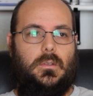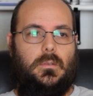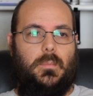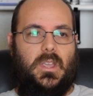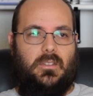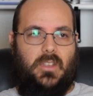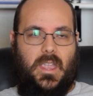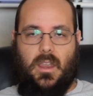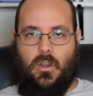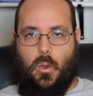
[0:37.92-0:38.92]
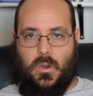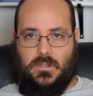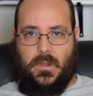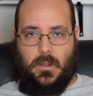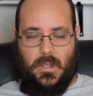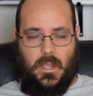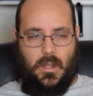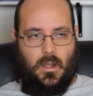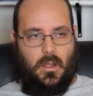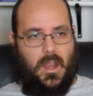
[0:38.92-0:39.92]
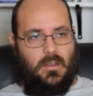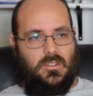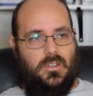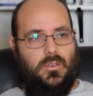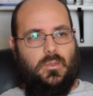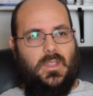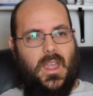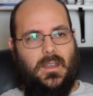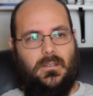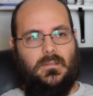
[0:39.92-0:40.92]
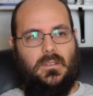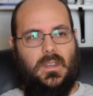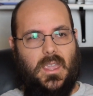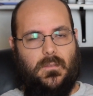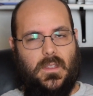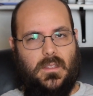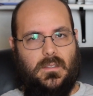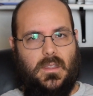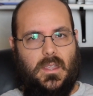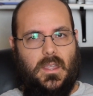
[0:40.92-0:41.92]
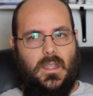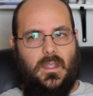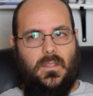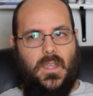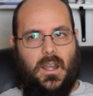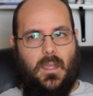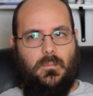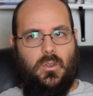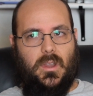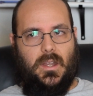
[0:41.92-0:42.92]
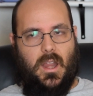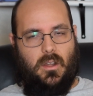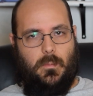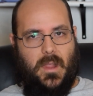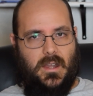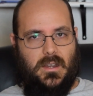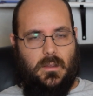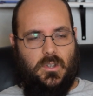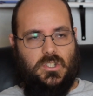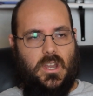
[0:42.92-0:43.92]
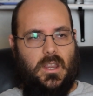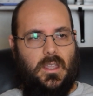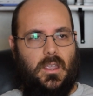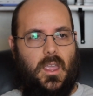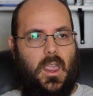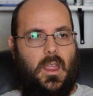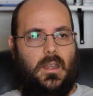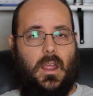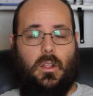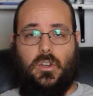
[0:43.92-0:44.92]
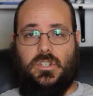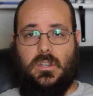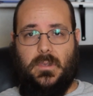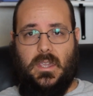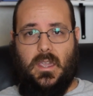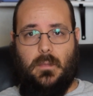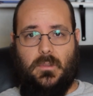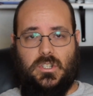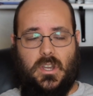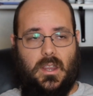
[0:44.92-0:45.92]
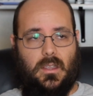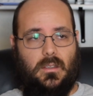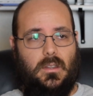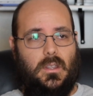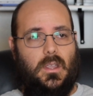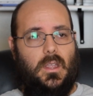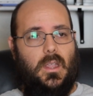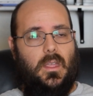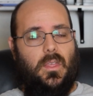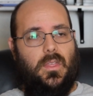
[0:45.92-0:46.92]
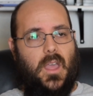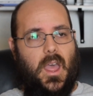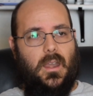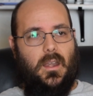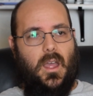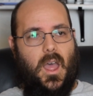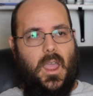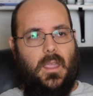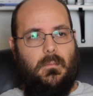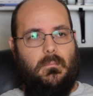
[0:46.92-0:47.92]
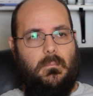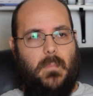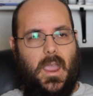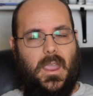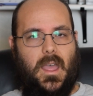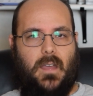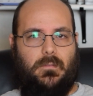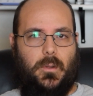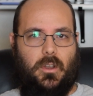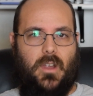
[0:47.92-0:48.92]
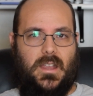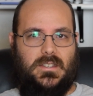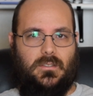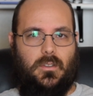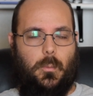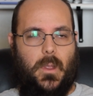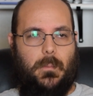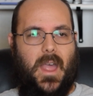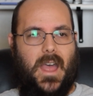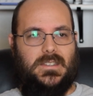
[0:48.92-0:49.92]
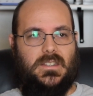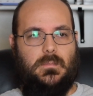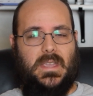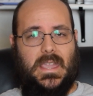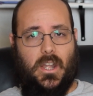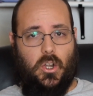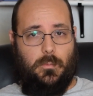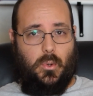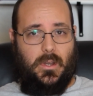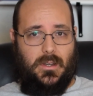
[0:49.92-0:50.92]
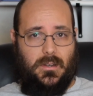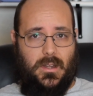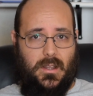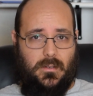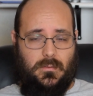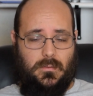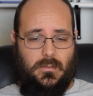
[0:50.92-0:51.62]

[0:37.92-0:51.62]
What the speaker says: because I can't always be a beginner, and two, that given that I'm doing narrowband imaging and LRGB imaging, that I may have progressed a little bit past the beginner point now.